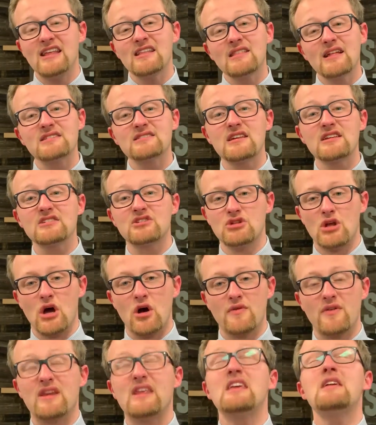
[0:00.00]
he lets us
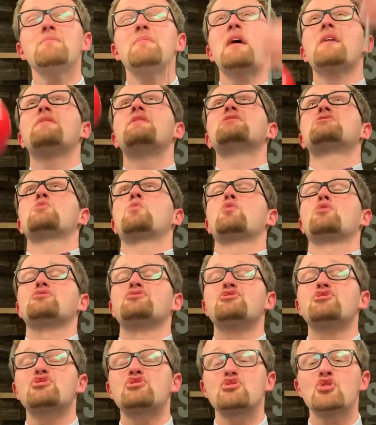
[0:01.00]
know that he made this
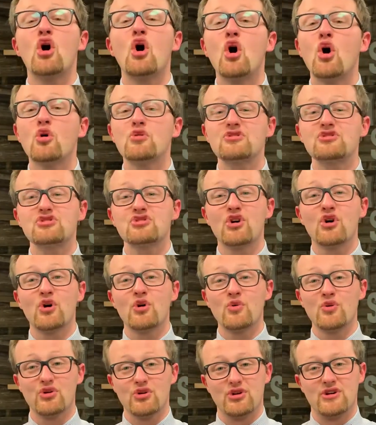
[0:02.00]
world so,
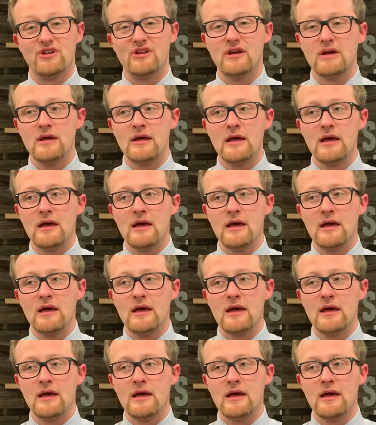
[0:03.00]
so good.